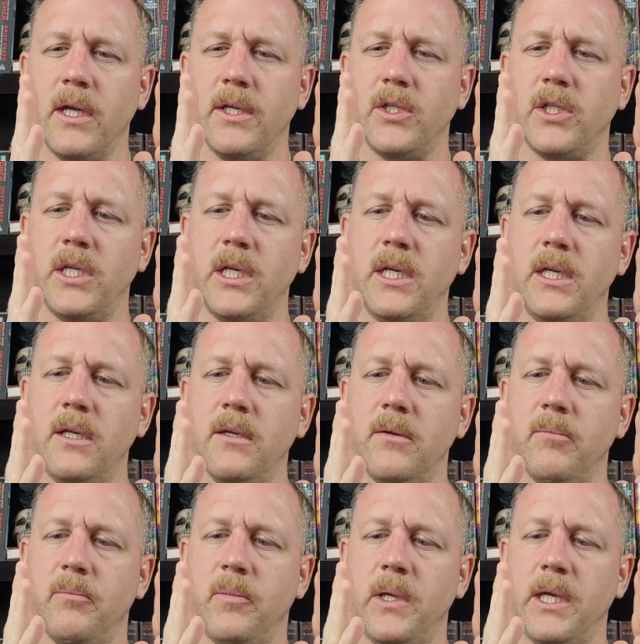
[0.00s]
and she
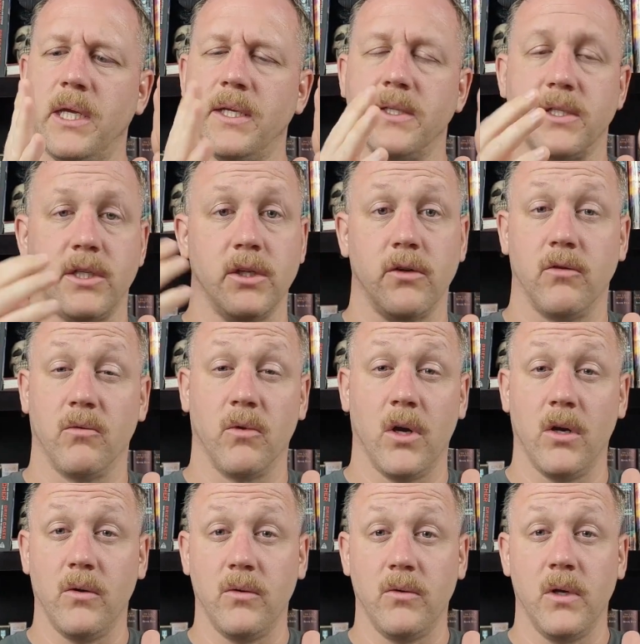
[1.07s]
begins to
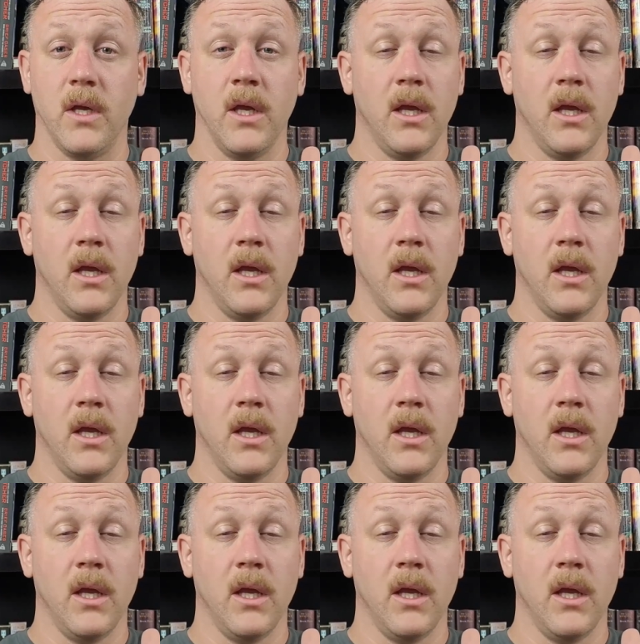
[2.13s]
grow,